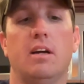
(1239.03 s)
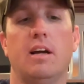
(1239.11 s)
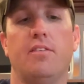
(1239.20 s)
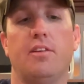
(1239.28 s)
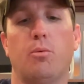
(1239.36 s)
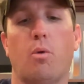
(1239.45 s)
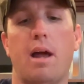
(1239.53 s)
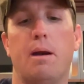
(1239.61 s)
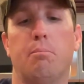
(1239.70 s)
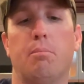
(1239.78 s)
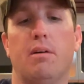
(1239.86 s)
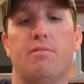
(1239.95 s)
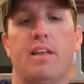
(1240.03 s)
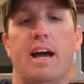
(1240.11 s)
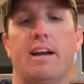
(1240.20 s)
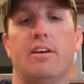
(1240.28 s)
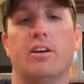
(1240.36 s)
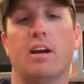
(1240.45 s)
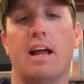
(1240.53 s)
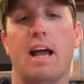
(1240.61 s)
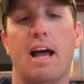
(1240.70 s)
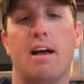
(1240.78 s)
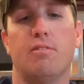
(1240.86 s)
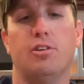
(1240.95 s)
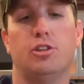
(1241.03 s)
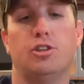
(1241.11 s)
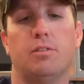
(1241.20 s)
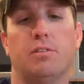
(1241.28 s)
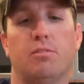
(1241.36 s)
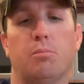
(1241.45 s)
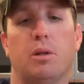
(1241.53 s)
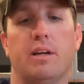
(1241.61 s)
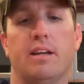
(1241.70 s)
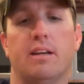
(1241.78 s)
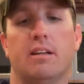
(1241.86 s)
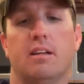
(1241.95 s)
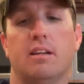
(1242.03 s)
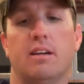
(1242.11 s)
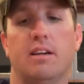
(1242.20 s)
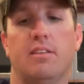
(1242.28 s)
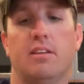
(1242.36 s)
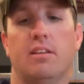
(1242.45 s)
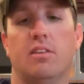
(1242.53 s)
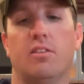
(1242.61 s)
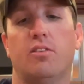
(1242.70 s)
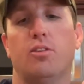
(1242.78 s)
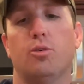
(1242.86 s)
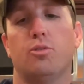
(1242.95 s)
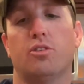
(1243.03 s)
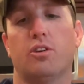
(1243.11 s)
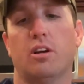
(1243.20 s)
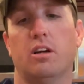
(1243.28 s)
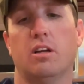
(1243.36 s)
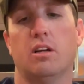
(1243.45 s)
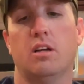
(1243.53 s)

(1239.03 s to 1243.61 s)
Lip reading: and then right above that you're going to have your driven plate, and then those are going to